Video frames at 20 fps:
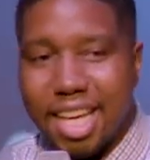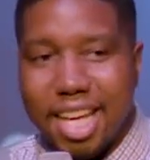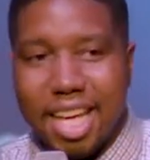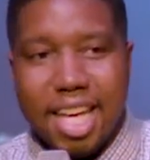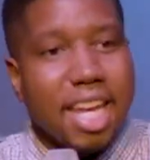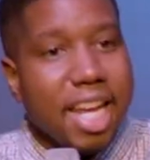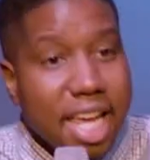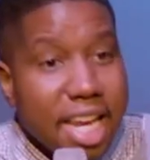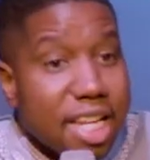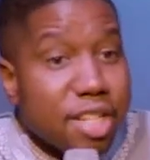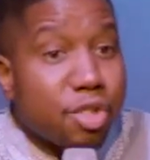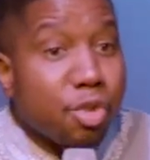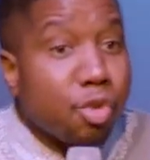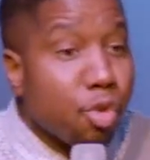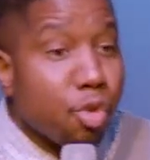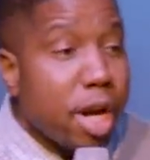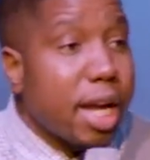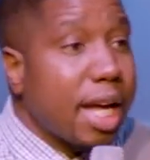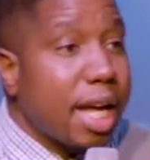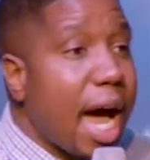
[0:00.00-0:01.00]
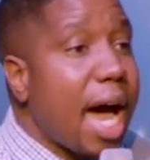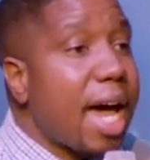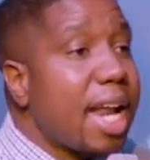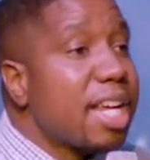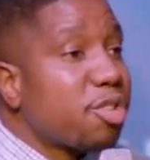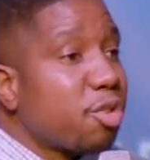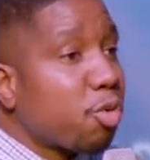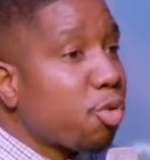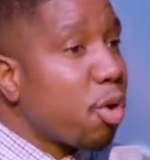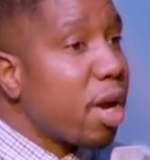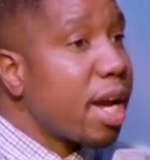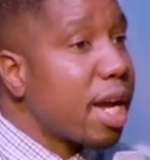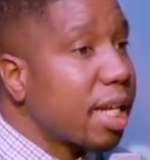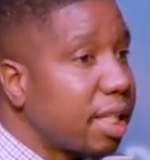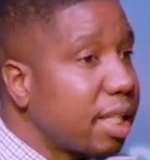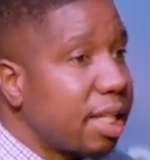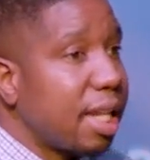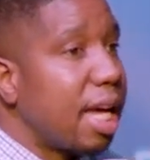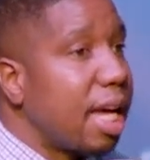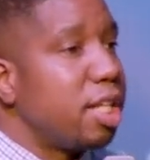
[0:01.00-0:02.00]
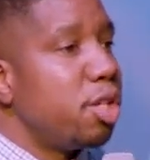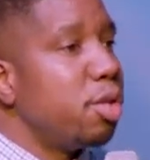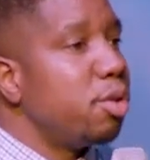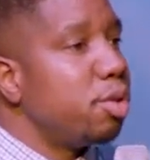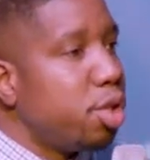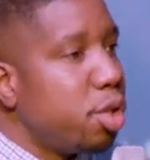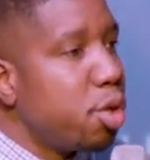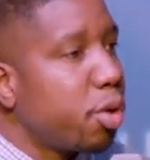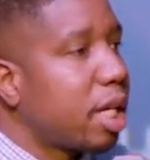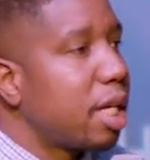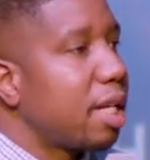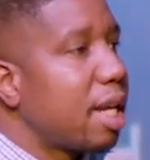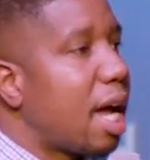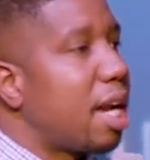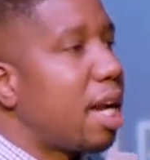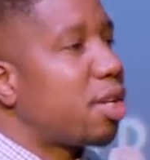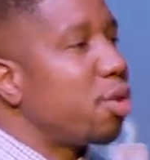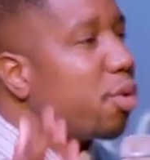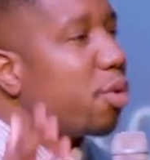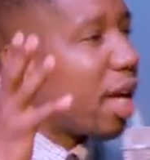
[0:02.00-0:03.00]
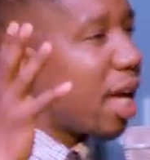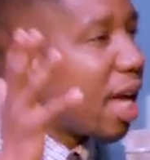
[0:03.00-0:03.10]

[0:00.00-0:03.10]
it, it is rigged. God has rigged it that you, you cannot do